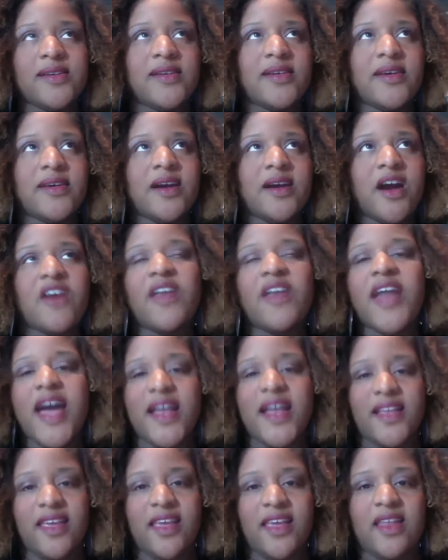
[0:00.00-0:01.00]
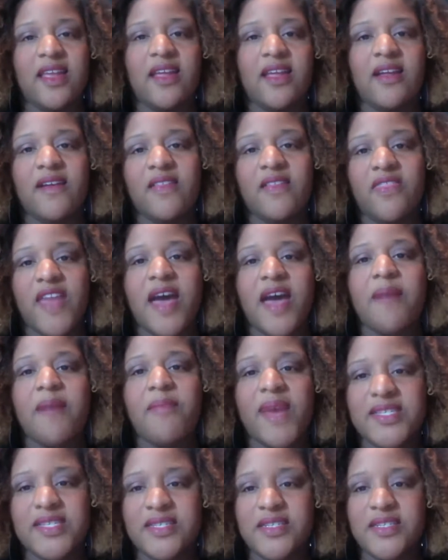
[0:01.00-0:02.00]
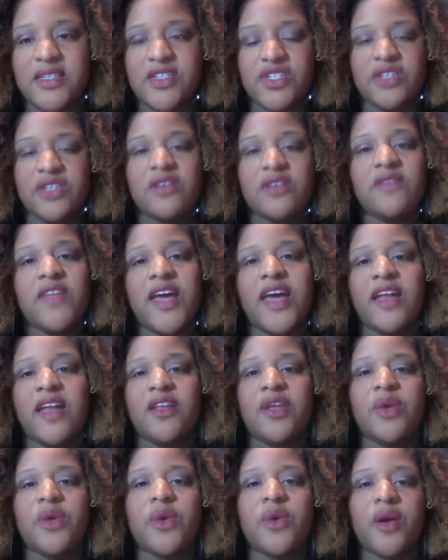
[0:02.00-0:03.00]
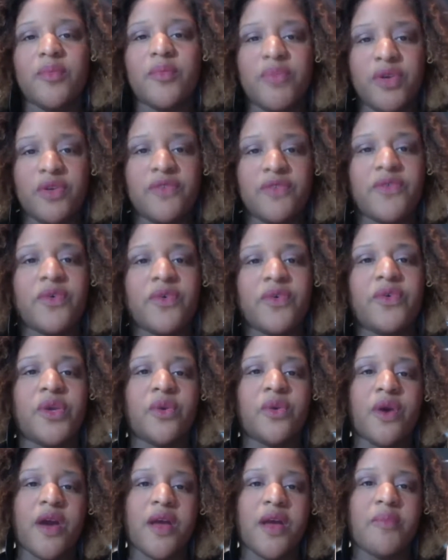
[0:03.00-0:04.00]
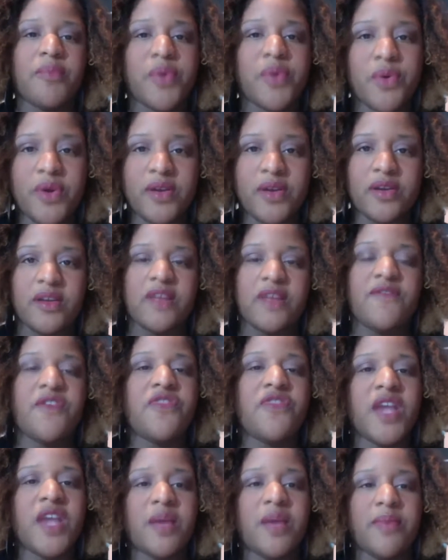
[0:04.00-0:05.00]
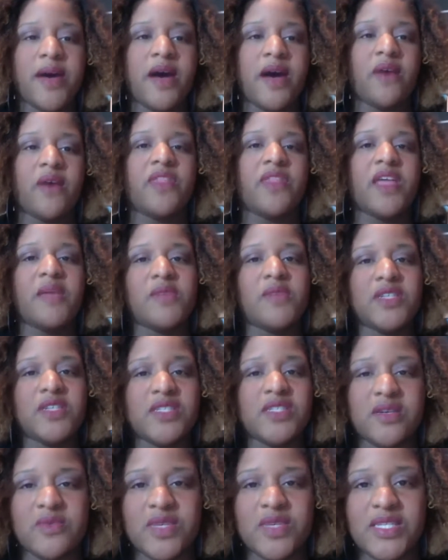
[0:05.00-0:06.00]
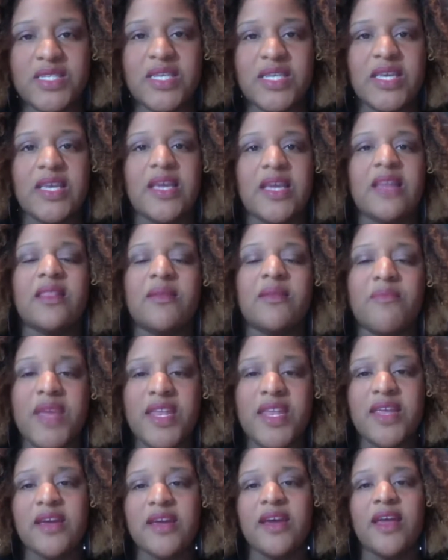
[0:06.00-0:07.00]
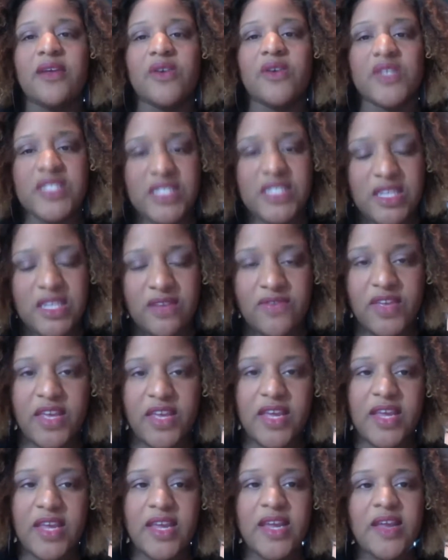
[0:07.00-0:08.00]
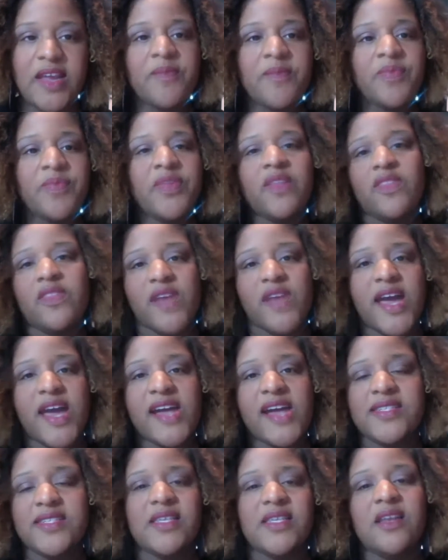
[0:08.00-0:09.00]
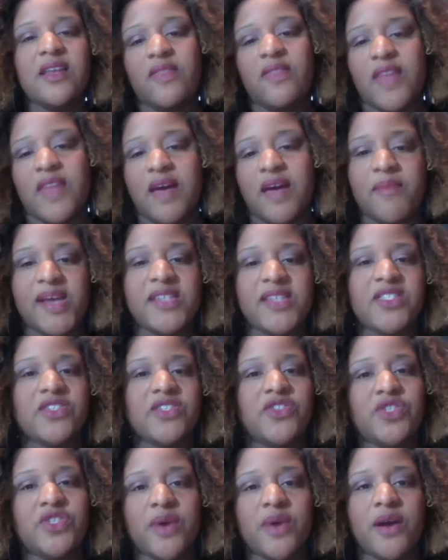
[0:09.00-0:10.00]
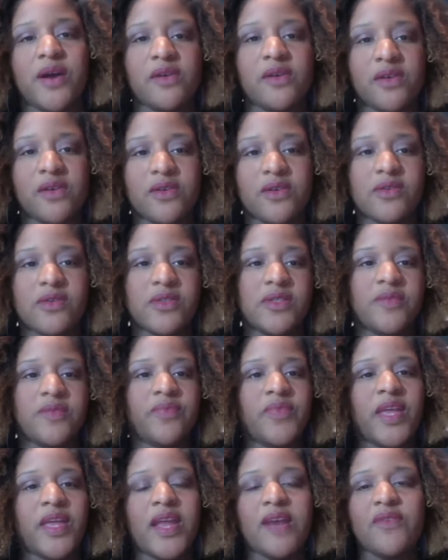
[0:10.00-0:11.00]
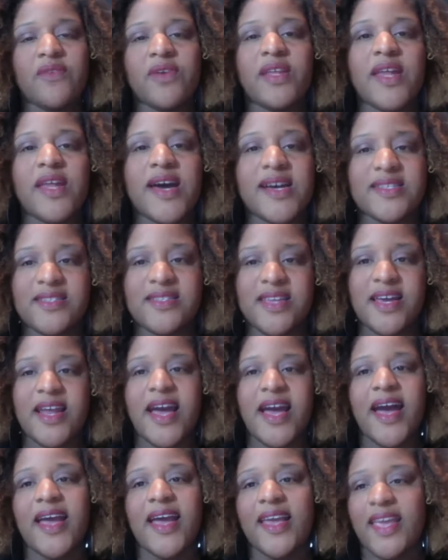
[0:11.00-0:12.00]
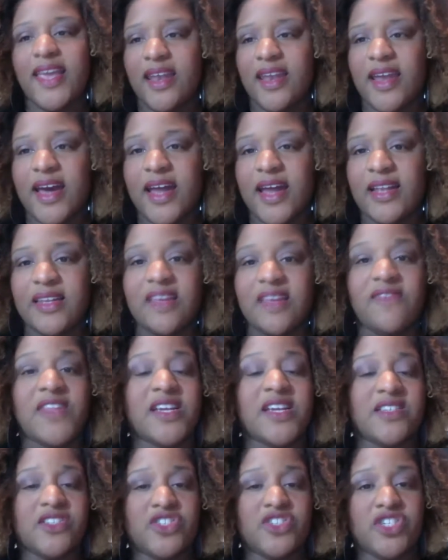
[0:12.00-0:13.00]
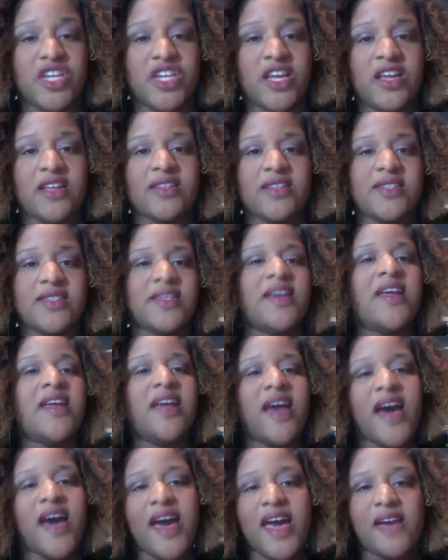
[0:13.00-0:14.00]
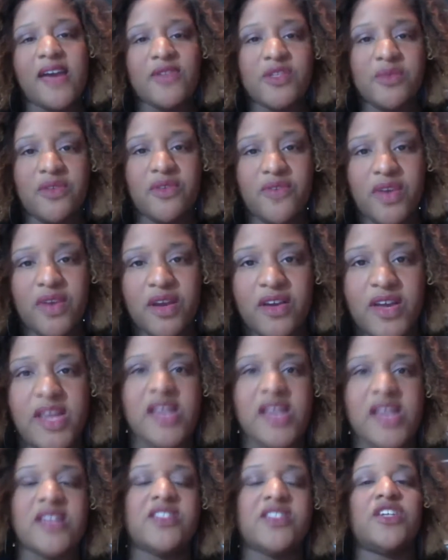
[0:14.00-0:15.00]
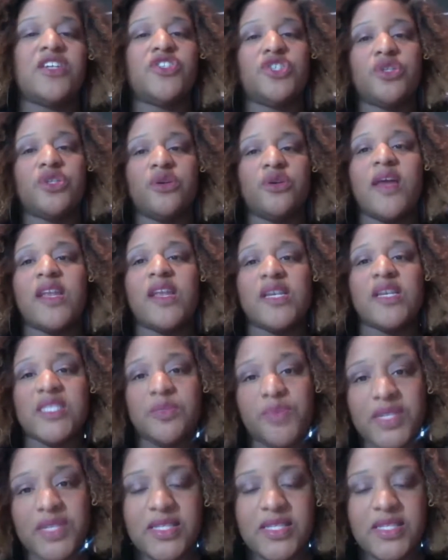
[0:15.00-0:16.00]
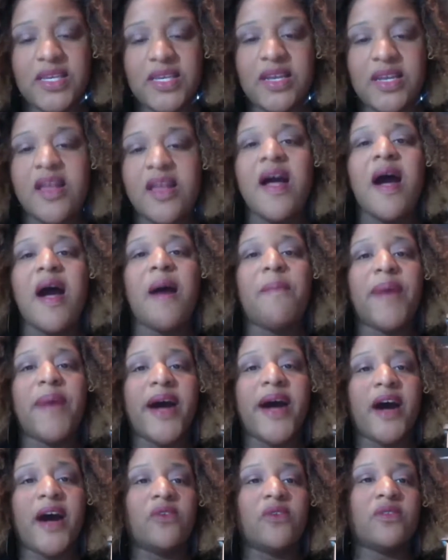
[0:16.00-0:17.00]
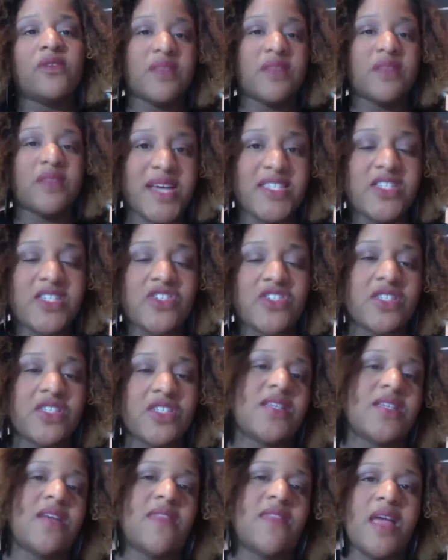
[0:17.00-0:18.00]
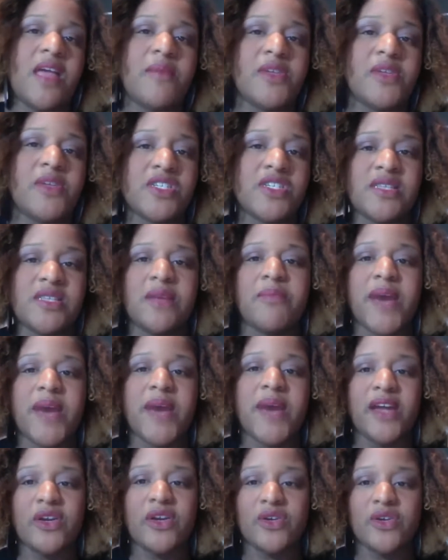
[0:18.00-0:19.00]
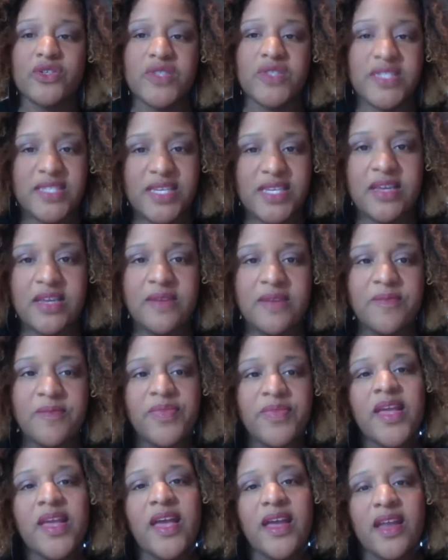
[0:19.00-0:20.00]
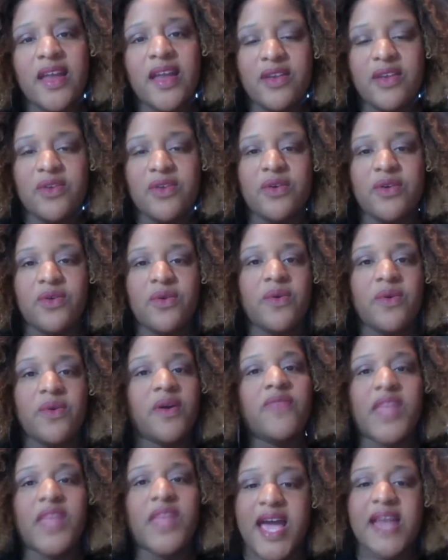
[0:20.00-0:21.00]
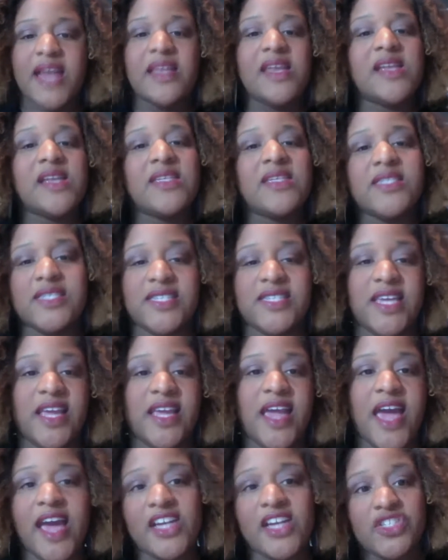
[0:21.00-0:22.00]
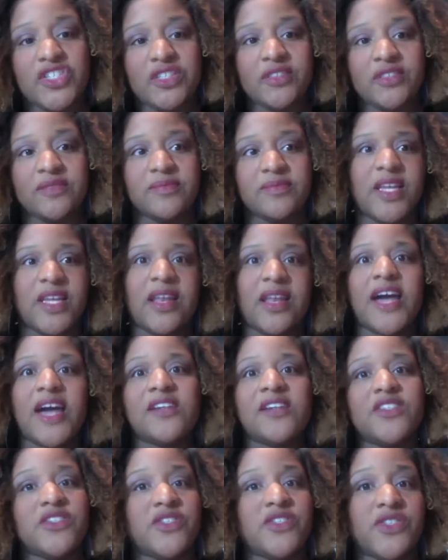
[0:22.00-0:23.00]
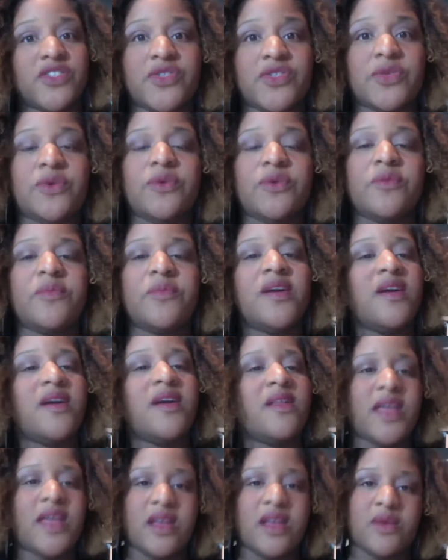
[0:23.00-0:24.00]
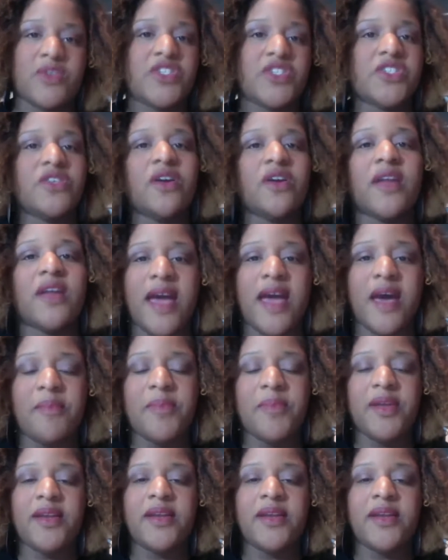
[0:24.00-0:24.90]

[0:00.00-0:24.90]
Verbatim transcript: are not getting that message that you are beautiful, you are important. If you think about the images that we see in the media and on TV, they're not sending that message to our girls. And I realized that I cannot leave that to chance. I have to be very intentional and explicit about the messages and the images that my girls see. And I knew that I needed to take action and not just assume that it was just gonna happen.